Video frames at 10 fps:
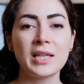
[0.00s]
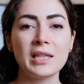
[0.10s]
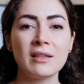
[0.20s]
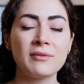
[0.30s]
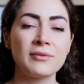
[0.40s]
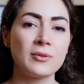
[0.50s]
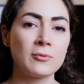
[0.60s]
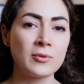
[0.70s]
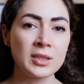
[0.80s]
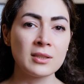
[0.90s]
If
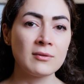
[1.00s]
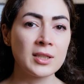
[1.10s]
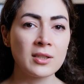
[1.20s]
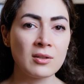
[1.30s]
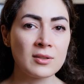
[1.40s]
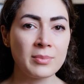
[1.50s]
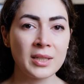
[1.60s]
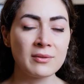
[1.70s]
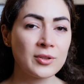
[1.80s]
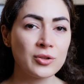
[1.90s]
walking will cause
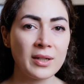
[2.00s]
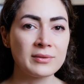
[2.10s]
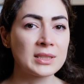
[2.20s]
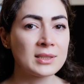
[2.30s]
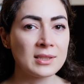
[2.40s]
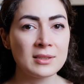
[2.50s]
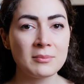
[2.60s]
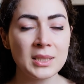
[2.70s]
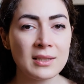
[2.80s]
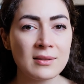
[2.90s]
pain for you after 30
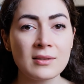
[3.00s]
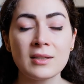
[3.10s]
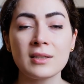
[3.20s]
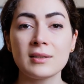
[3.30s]
minutes,